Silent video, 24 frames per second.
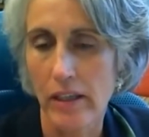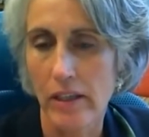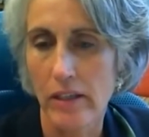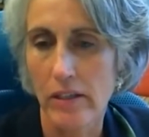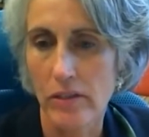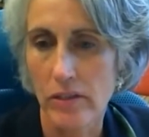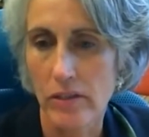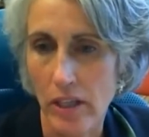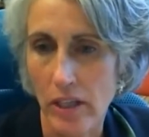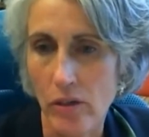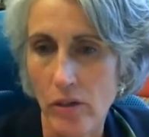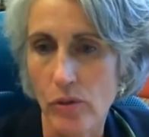
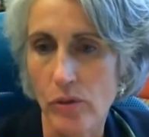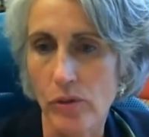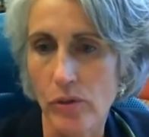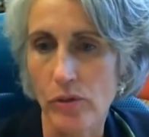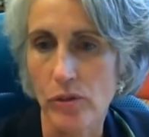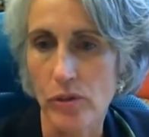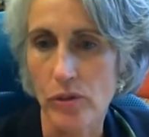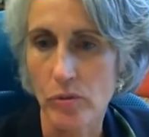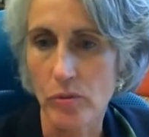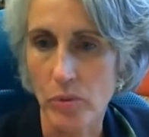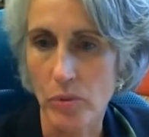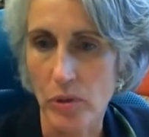
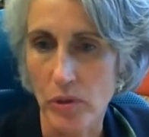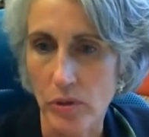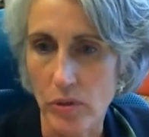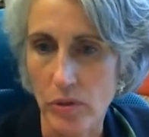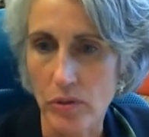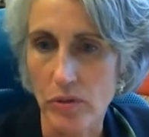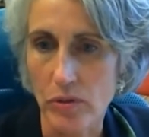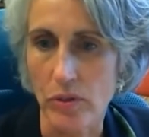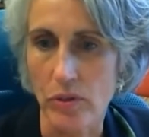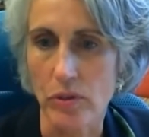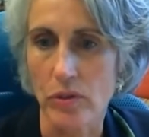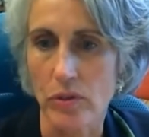stakeholders,
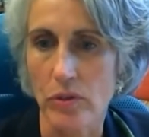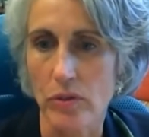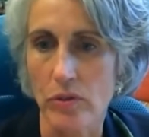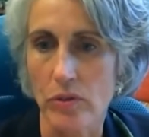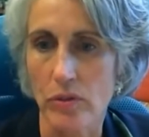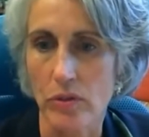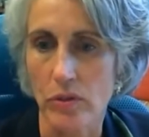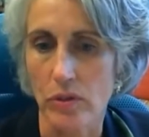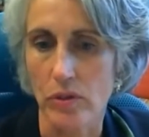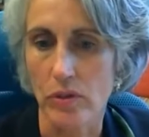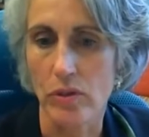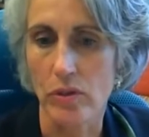
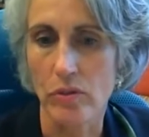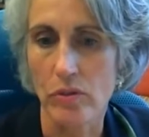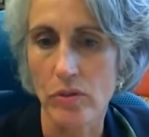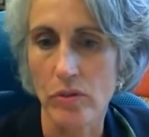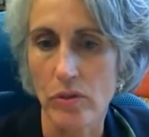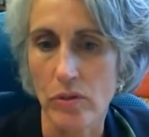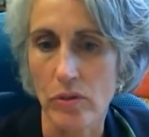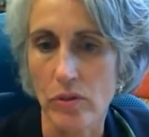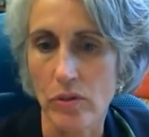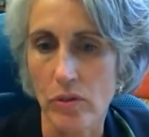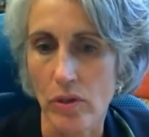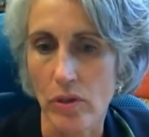producers,
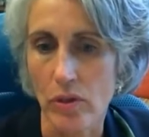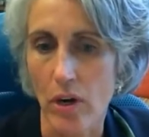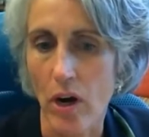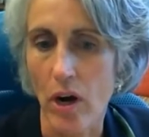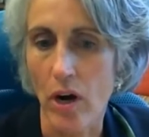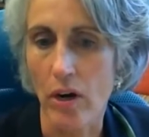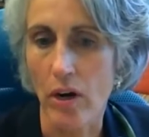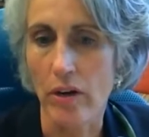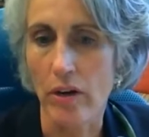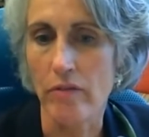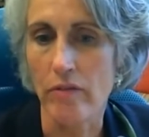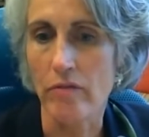users
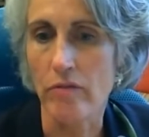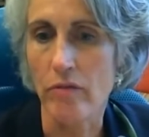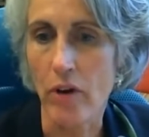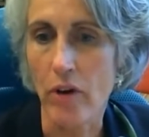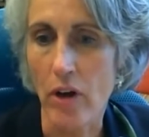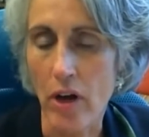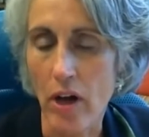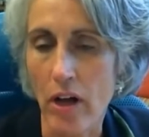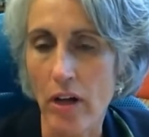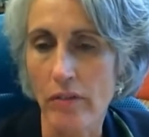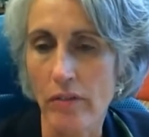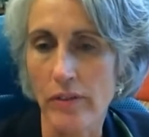are
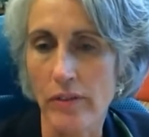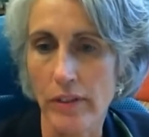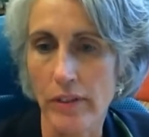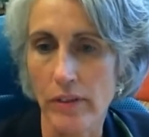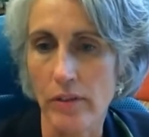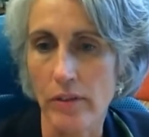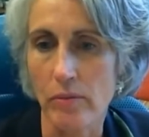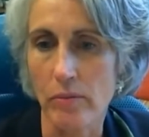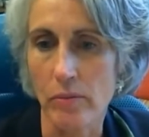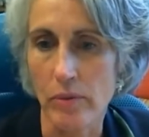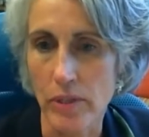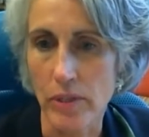involved in
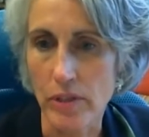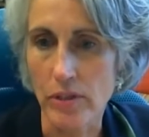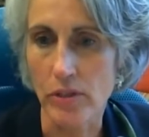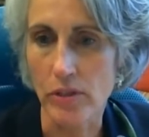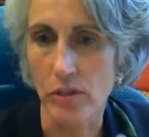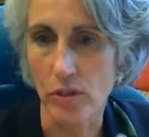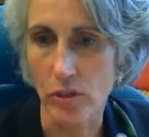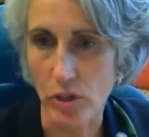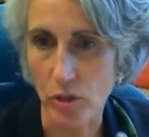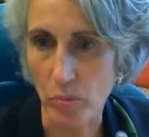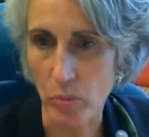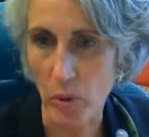the
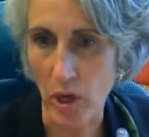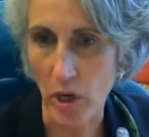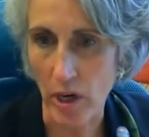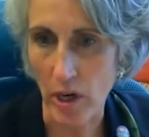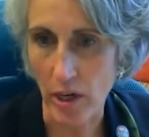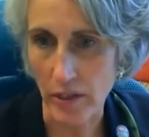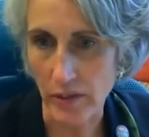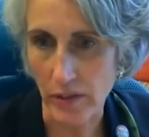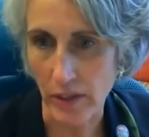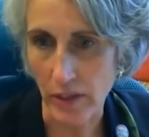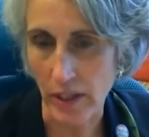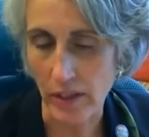research
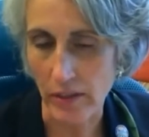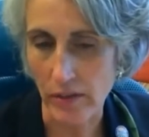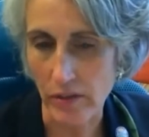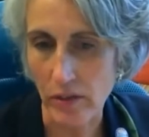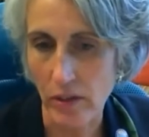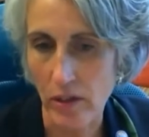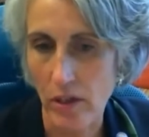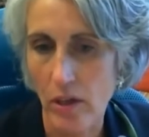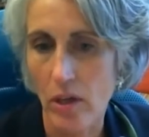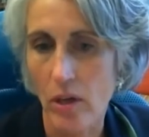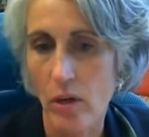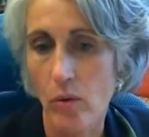process.
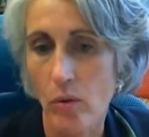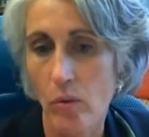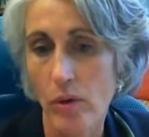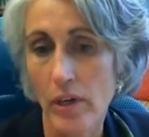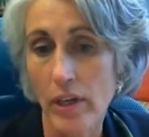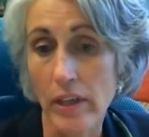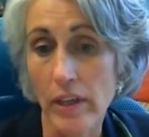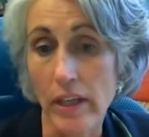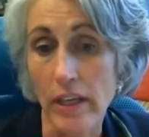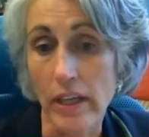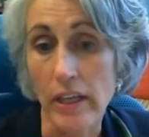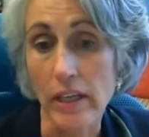One
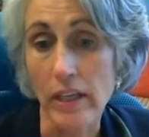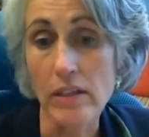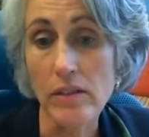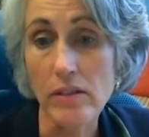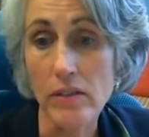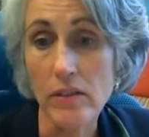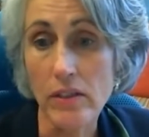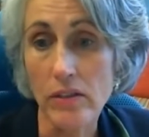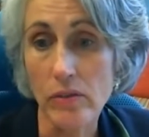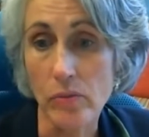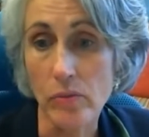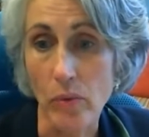of the
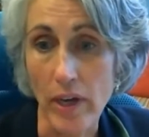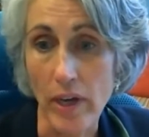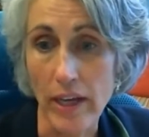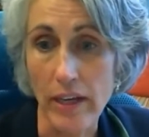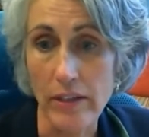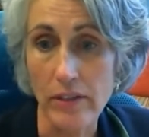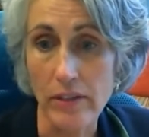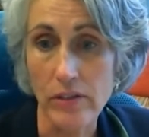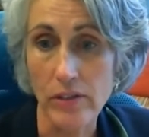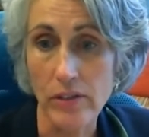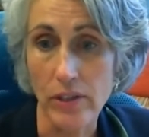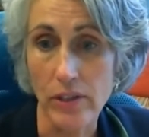easiest
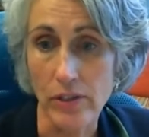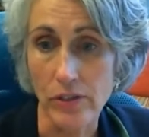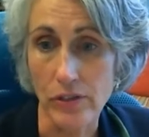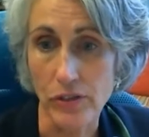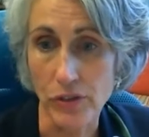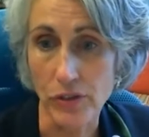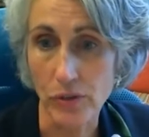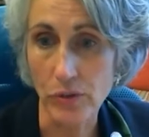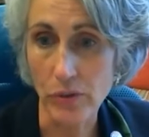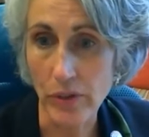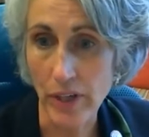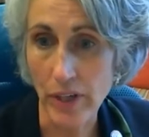ways to
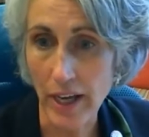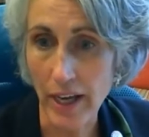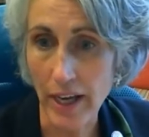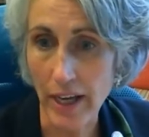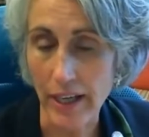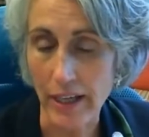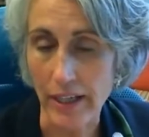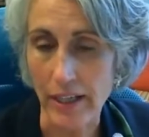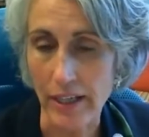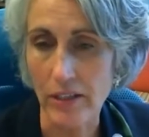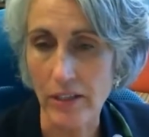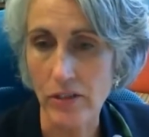do
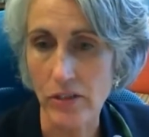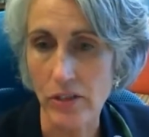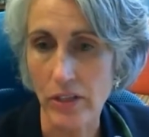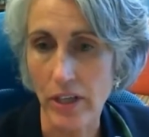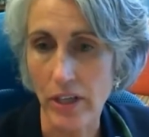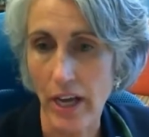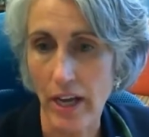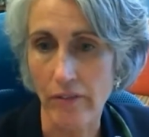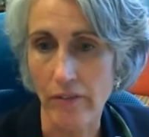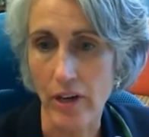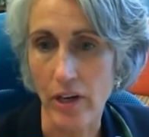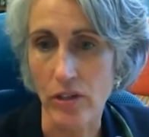that is to
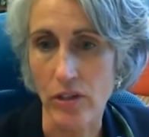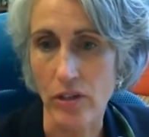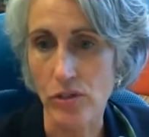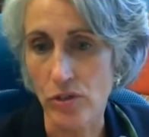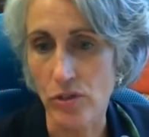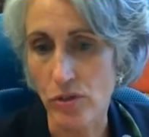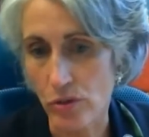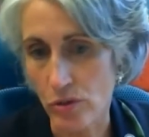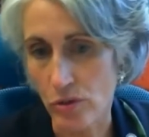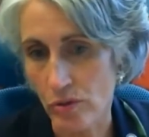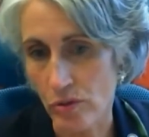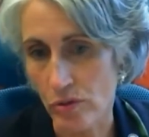have our
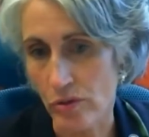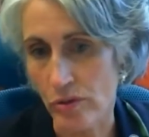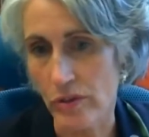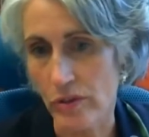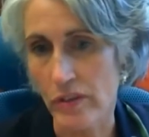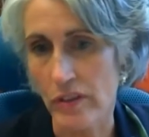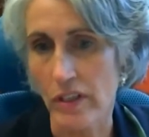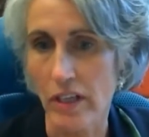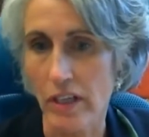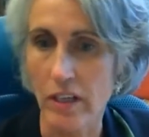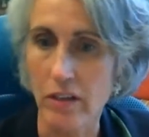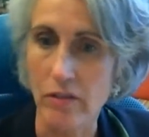
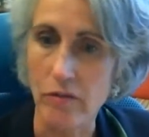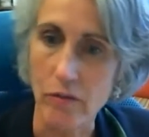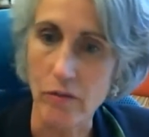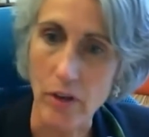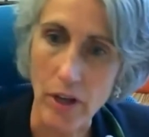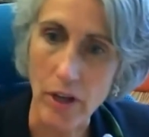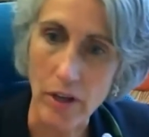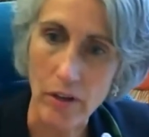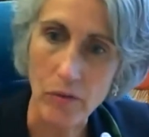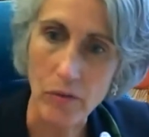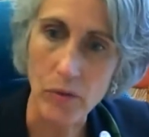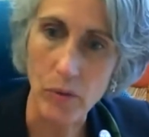students
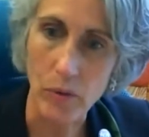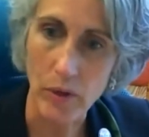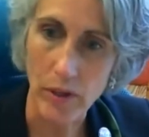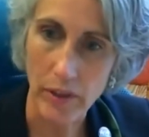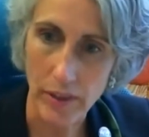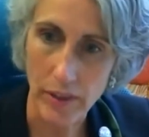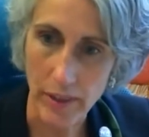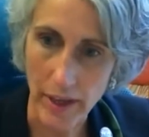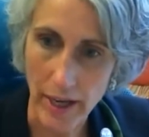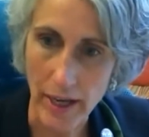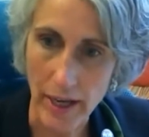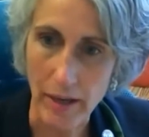involved with
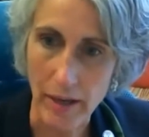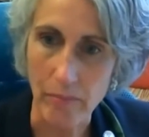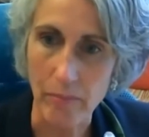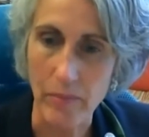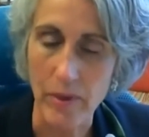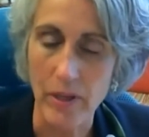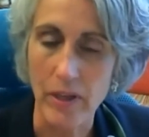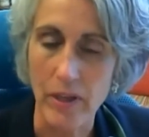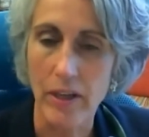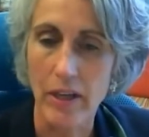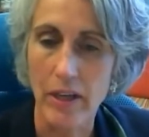them.